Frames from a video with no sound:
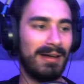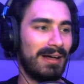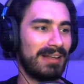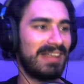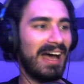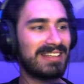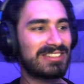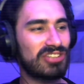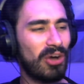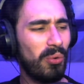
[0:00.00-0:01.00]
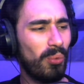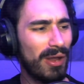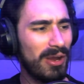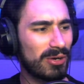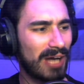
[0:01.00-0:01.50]
That's so
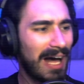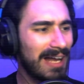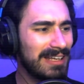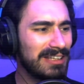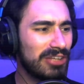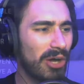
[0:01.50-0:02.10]
weird. I didn't know